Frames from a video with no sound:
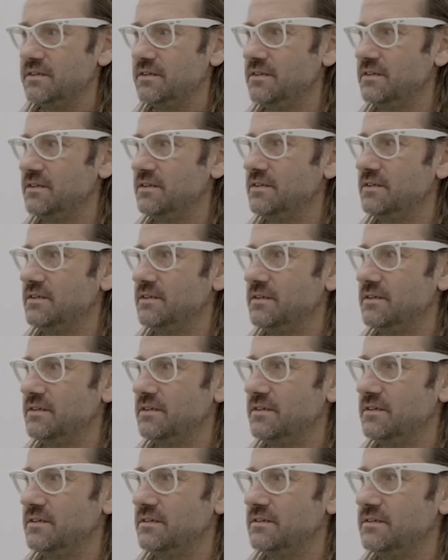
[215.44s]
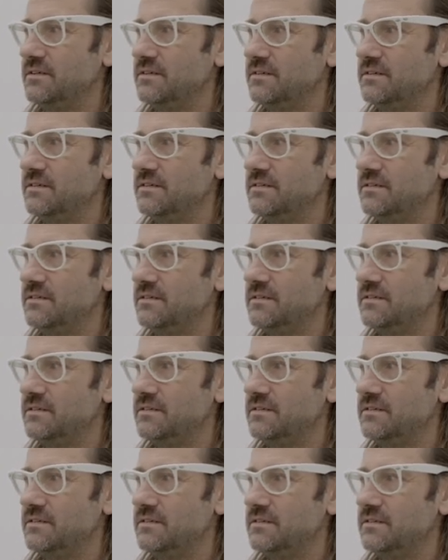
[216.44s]

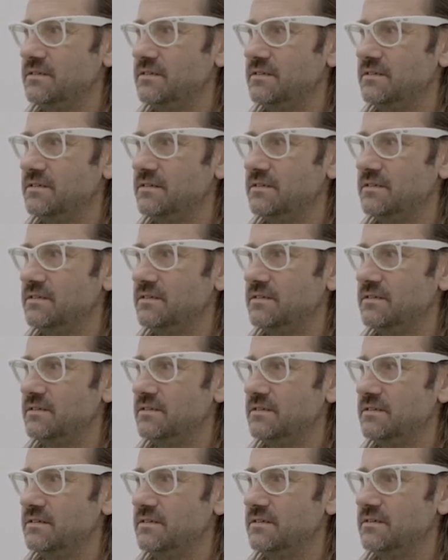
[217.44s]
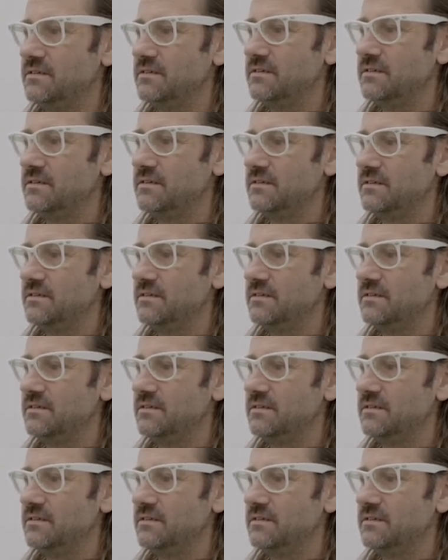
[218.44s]
[no speech]